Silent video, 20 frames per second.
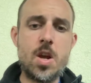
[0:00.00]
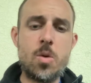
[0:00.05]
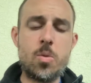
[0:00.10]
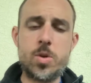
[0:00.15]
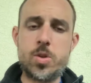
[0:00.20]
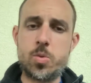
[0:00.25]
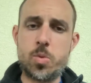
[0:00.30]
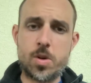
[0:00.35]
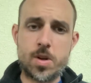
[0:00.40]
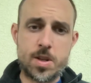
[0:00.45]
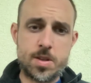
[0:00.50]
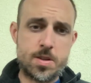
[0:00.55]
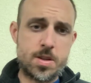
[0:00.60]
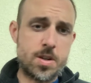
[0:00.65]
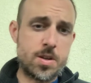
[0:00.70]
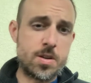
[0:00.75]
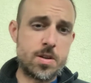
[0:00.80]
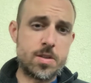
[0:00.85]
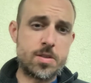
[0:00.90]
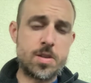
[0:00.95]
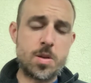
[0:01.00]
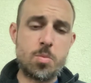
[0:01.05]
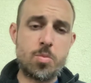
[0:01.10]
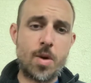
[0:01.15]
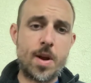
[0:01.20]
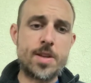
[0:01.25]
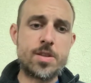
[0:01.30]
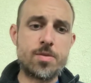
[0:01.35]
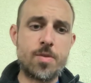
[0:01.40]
which will continue to see price